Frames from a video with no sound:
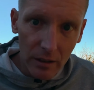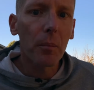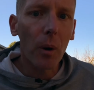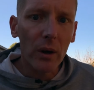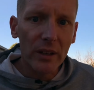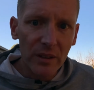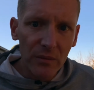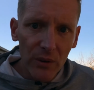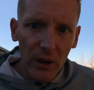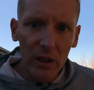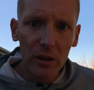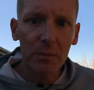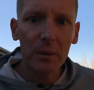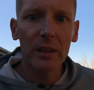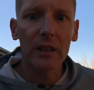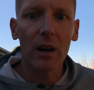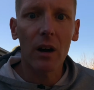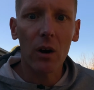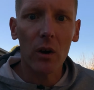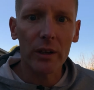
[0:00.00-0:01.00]
By developing
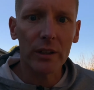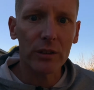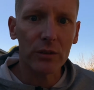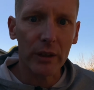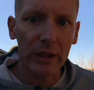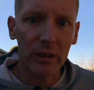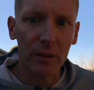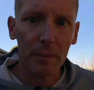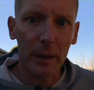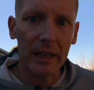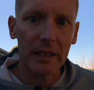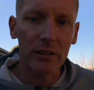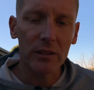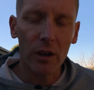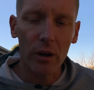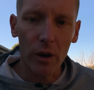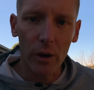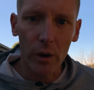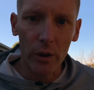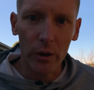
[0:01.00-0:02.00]
a higher strength base
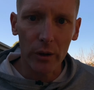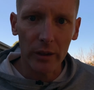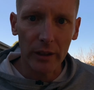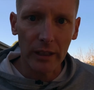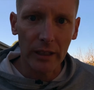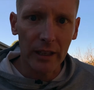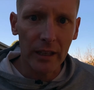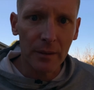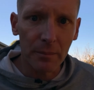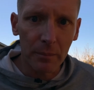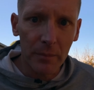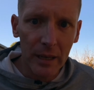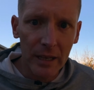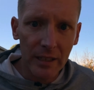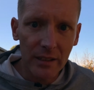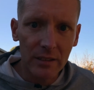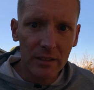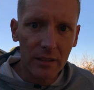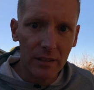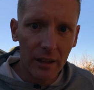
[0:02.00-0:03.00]
early, it
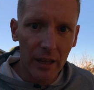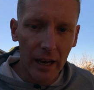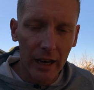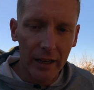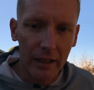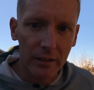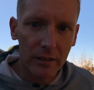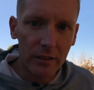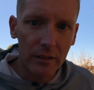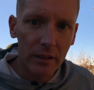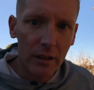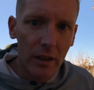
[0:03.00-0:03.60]
means that